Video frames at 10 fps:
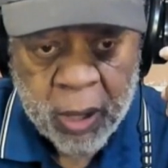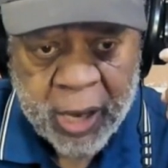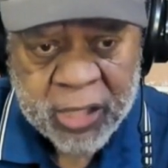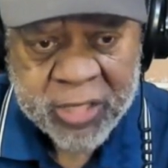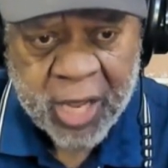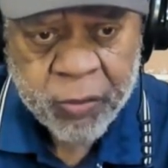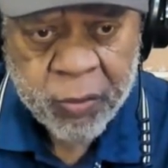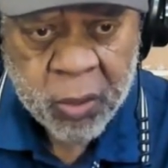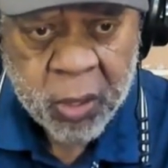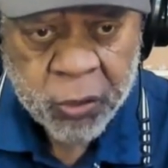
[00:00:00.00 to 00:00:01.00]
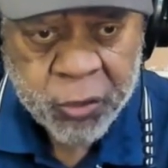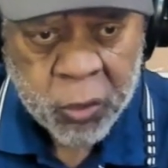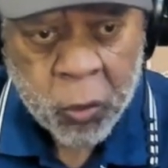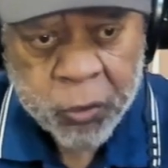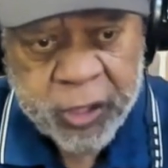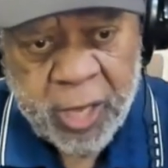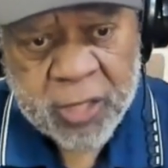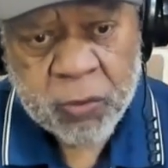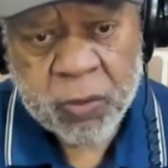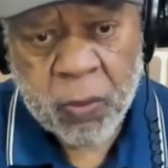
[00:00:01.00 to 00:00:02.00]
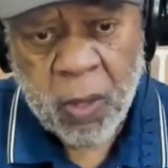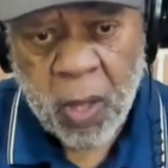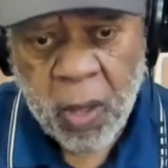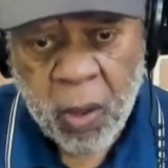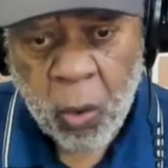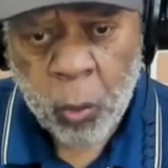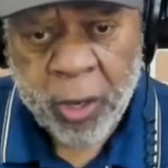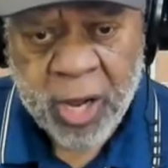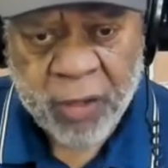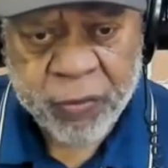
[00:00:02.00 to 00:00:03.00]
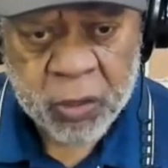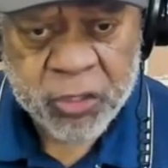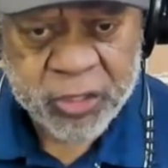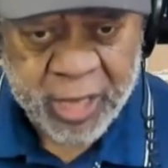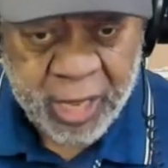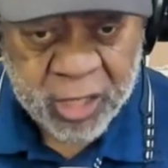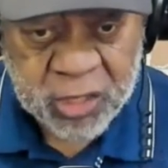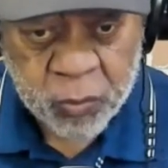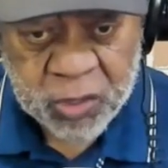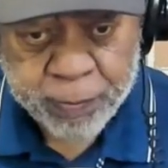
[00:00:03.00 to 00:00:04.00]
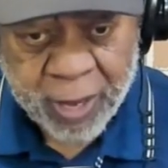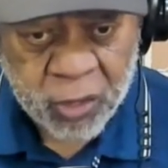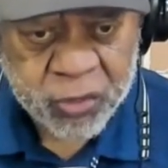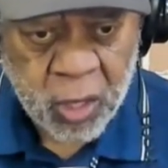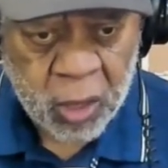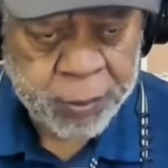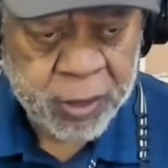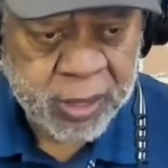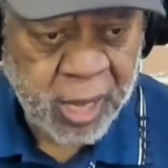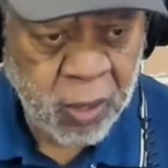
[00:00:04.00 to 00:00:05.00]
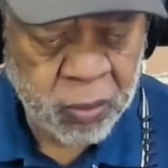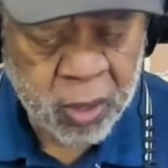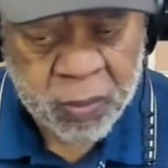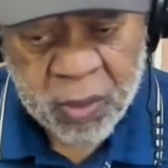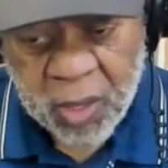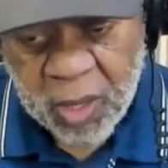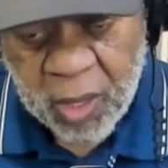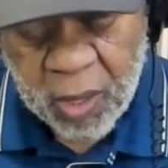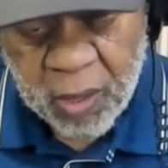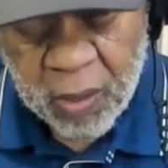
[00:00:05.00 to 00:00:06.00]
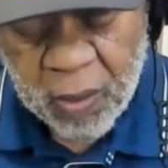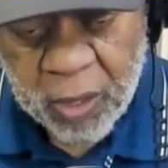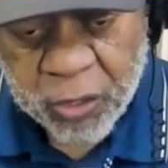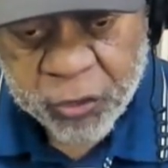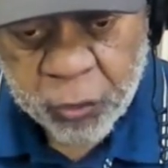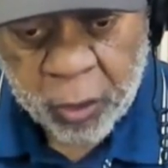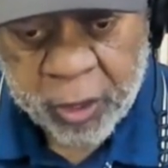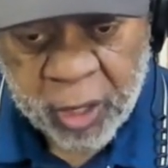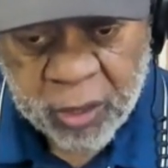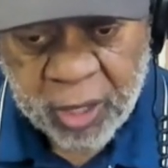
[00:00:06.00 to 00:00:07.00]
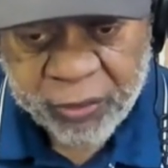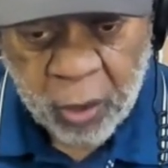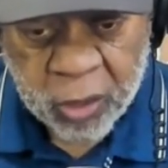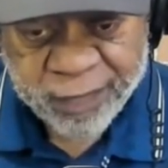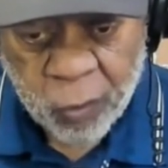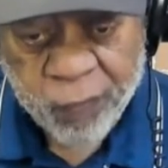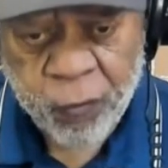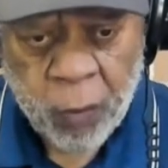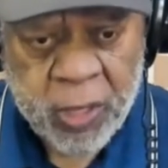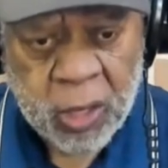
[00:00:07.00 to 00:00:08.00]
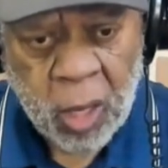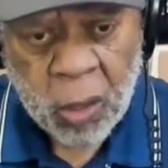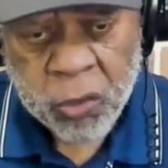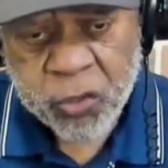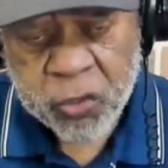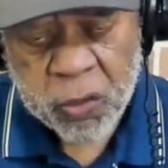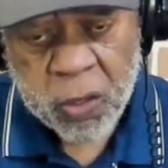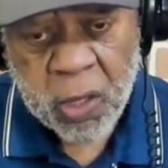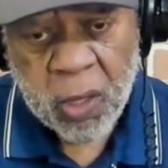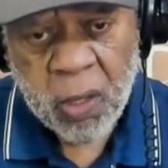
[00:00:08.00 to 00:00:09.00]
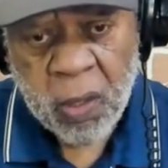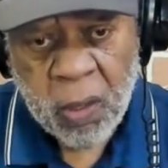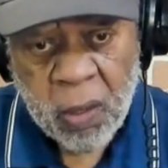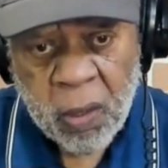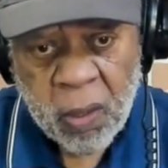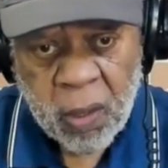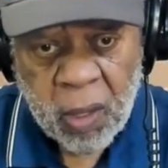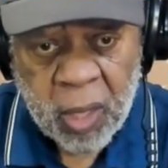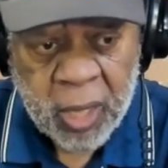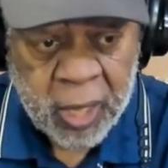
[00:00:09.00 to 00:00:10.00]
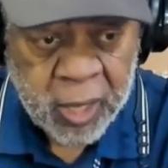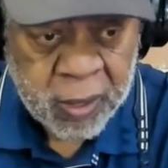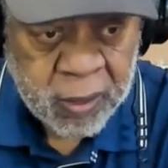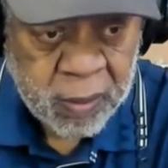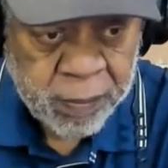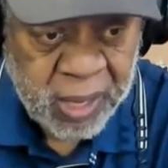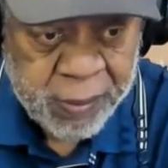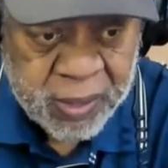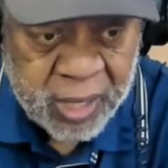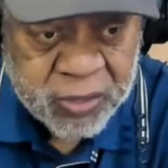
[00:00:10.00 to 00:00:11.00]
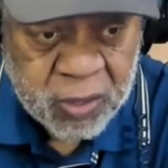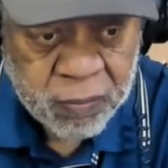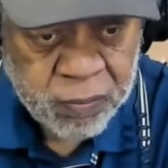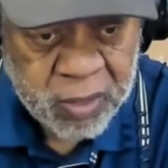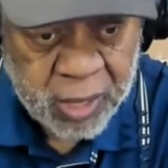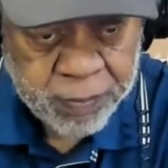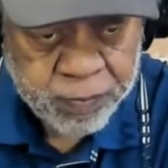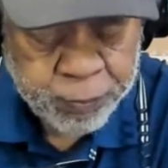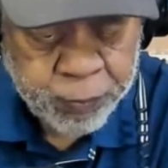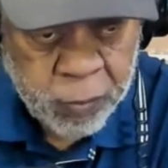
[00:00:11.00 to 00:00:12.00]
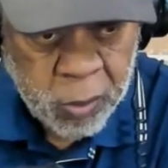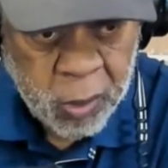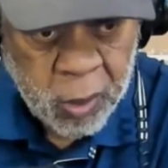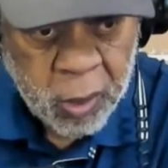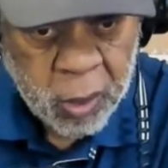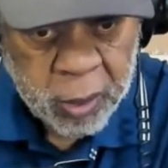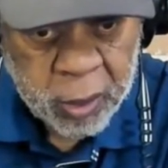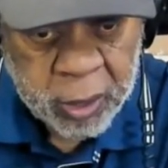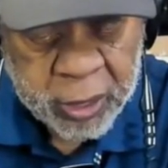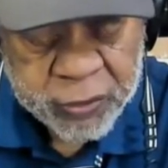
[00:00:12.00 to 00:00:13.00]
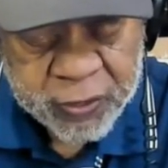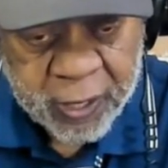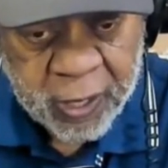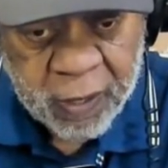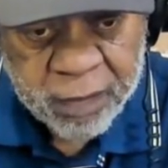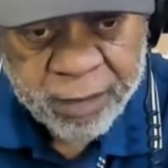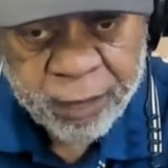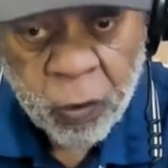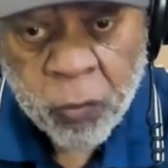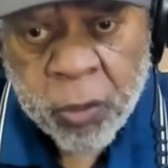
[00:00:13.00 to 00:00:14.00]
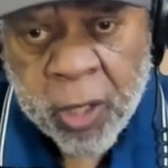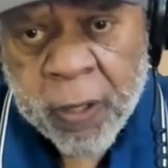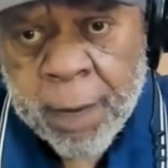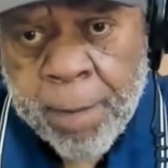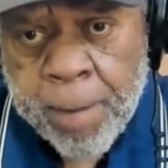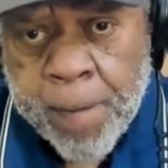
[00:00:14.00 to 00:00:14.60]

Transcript: Alexandria Ocasio Cortez ran out on the stage and was bouncing all up and down and exhorting that they ought to vote for him. He lost. And maybe that's a that is a forerunner